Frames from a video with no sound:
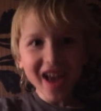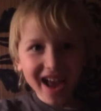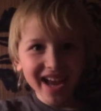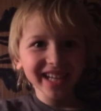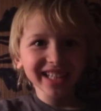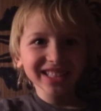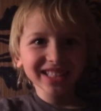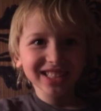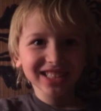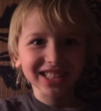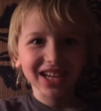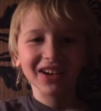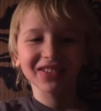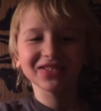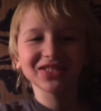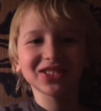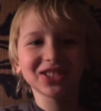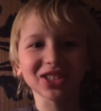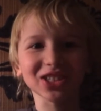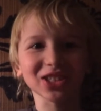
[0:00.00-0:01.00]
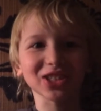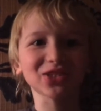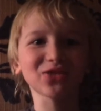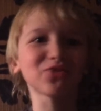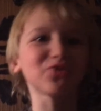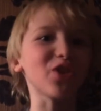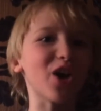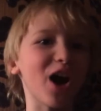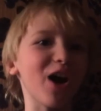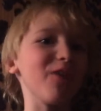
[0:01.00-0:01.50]
8, 7, 6,
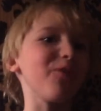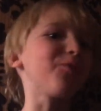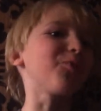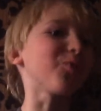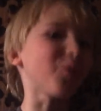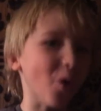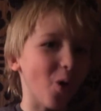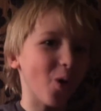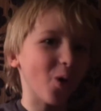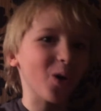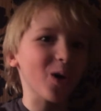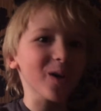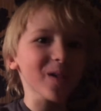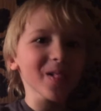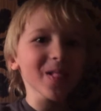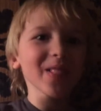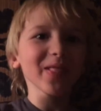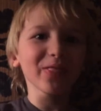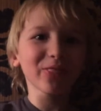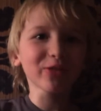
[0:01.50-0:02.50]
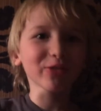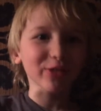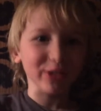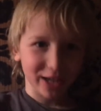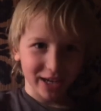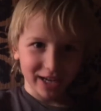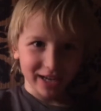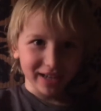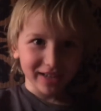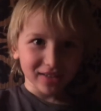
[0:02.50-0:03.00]
5, 4,
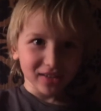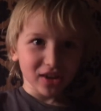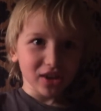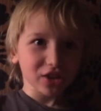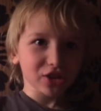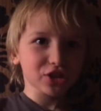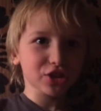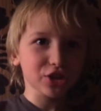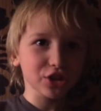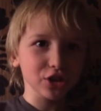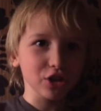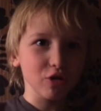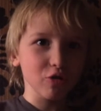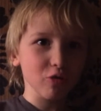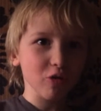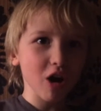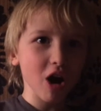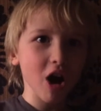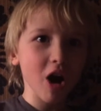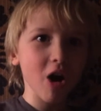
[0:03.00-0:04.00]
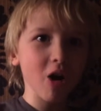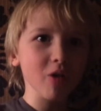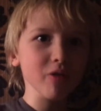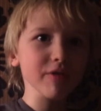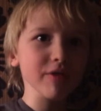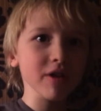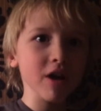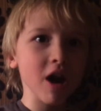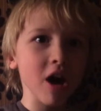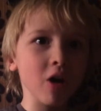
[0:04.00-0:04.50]
3, 2. Oh
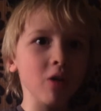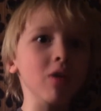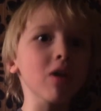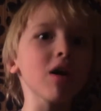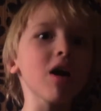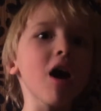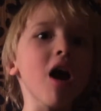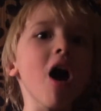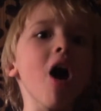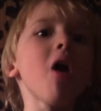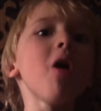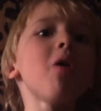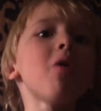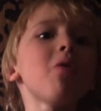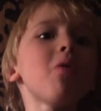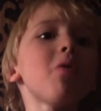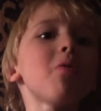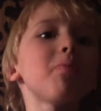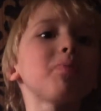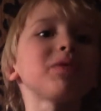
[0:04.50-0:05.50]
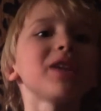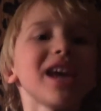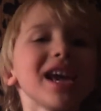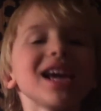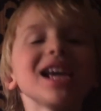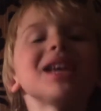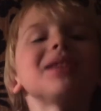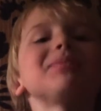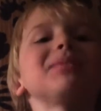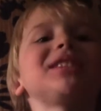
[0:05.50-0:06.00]
no. Oh,
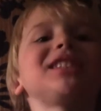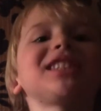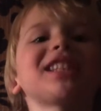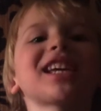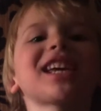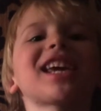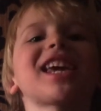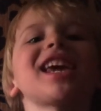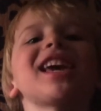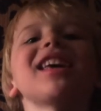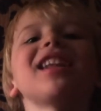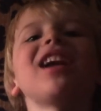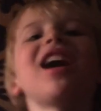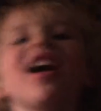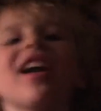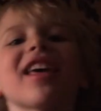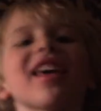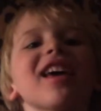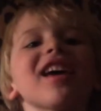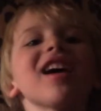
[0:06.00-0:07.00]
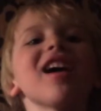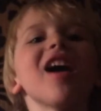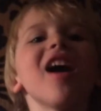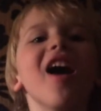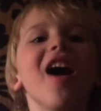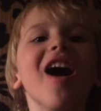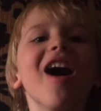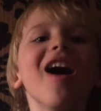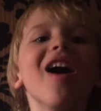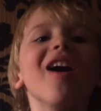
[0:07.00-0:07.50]
please, Mr. Kennedy.
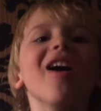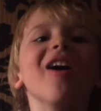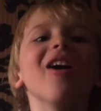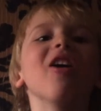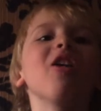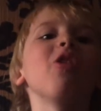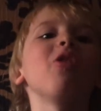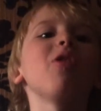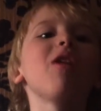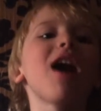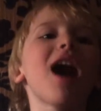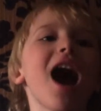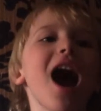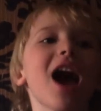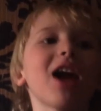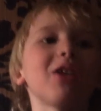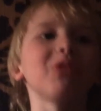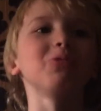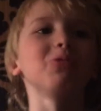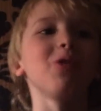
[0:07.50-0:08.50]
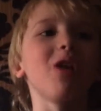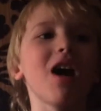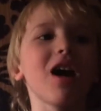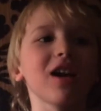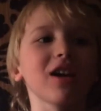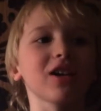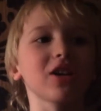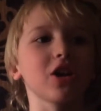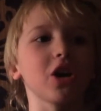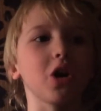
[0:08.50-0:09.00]
Uh oh. I don't
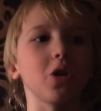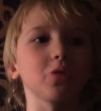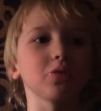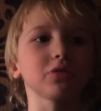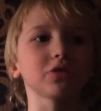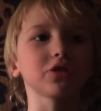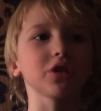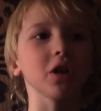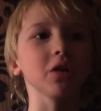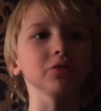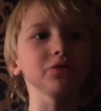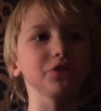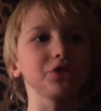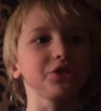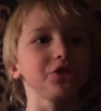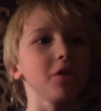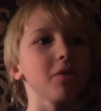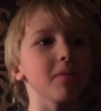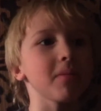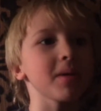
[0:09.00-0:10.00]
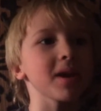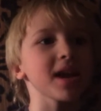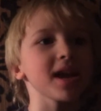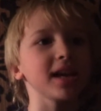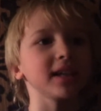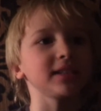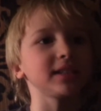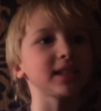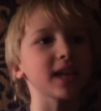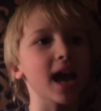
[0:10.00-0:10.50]
want to go. Don't shoot
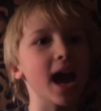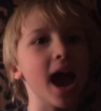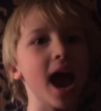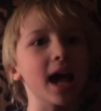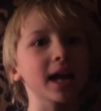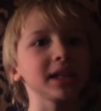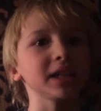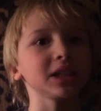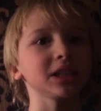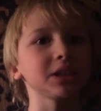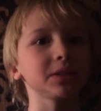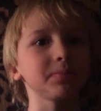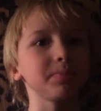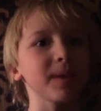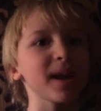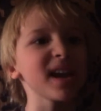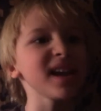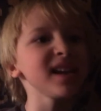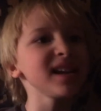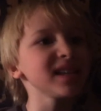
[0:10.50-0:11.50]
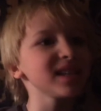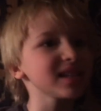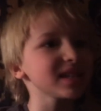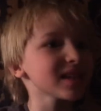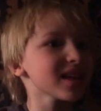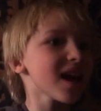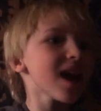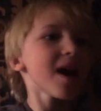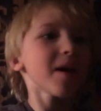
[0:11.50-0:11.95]
me into outer space.